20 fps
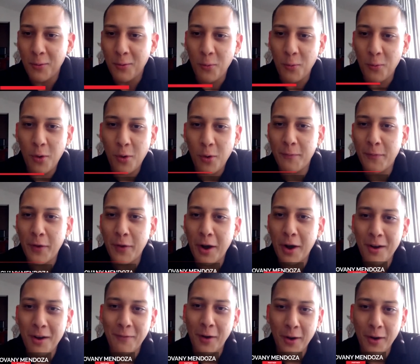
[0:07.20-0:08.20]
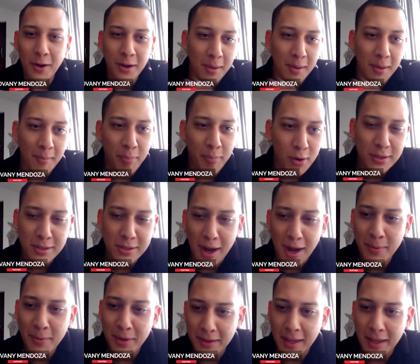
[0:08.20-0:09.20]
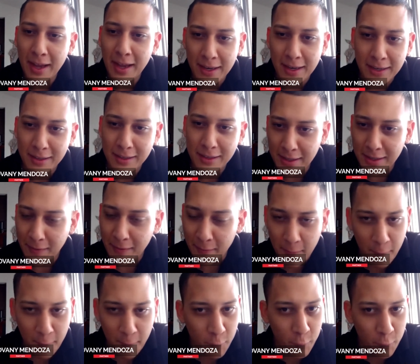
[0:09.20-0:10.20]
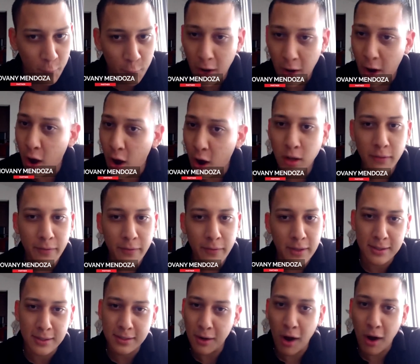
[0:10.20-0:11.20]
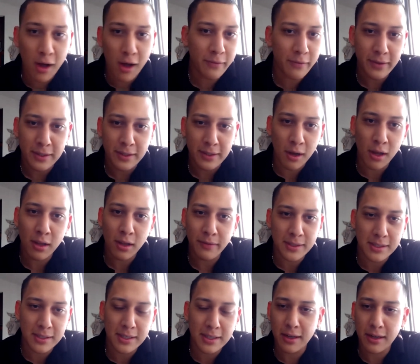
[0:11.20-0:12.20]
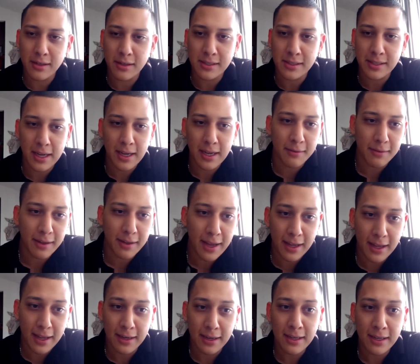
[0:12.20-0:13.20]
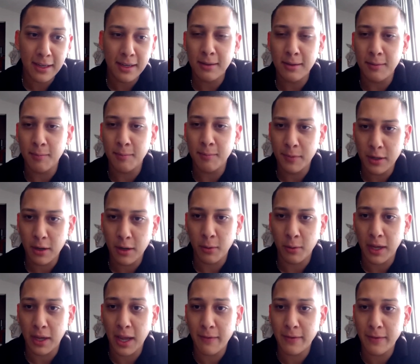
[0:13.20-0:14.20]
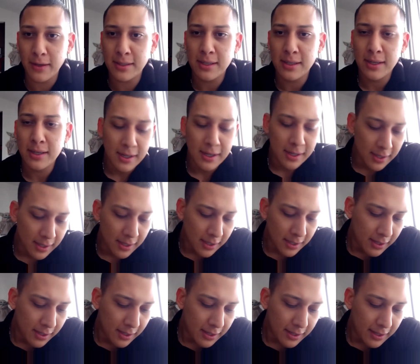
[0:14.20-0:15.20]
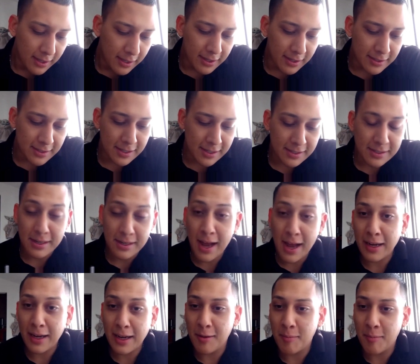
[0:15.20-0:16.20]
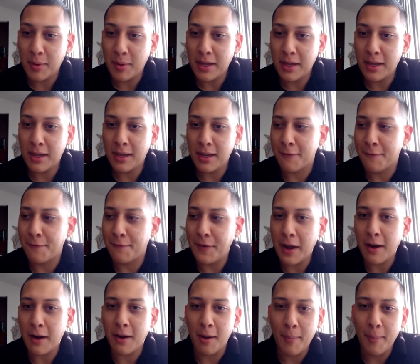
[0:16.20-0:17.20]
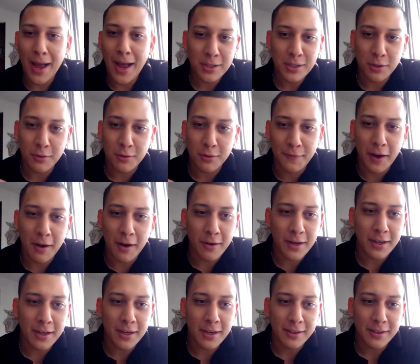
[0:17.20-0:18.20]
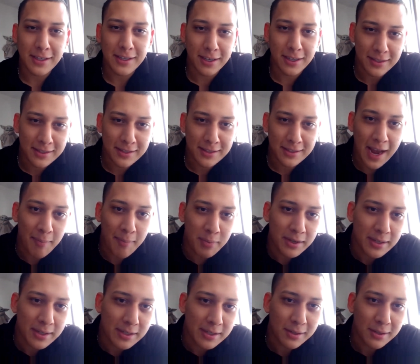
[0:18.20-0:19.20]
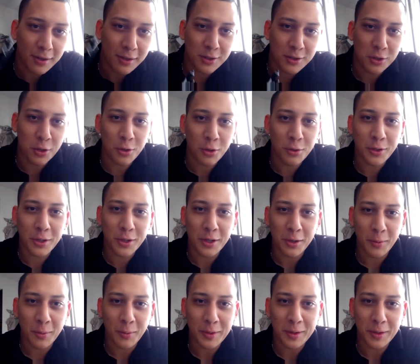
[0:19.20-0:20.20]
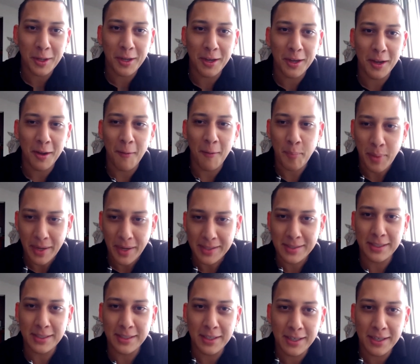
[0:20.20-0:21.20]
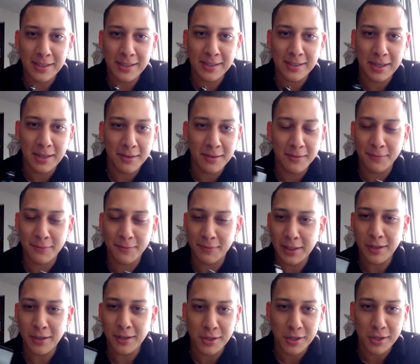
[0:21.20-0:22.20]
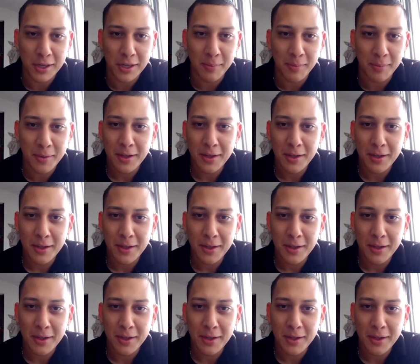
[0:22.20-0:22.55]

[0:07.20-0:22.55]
one very, very important topic that all of us need to understand that he, gave us is there's not going to be a magical fairy that's going to tap us on the shoulder with the pixie dust of leadership,